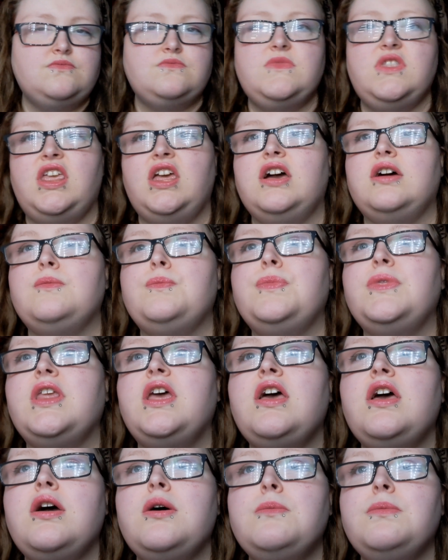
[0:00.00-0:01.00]
Yeah.
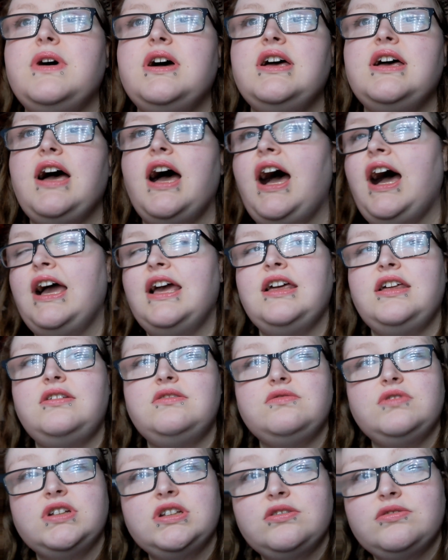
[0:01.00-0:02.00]
But I
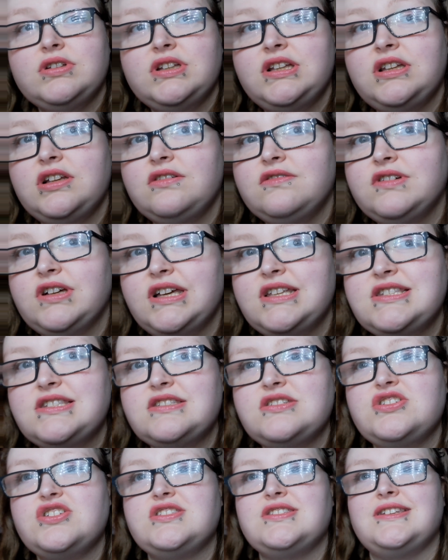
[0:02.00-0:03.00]
really, really love it. It's
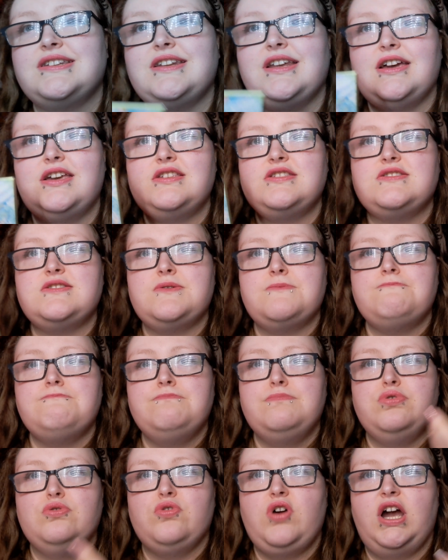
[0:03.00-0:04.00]
just a nice,
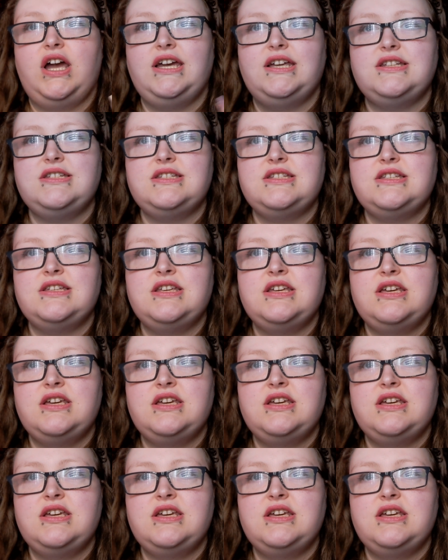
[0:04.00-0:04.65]
bright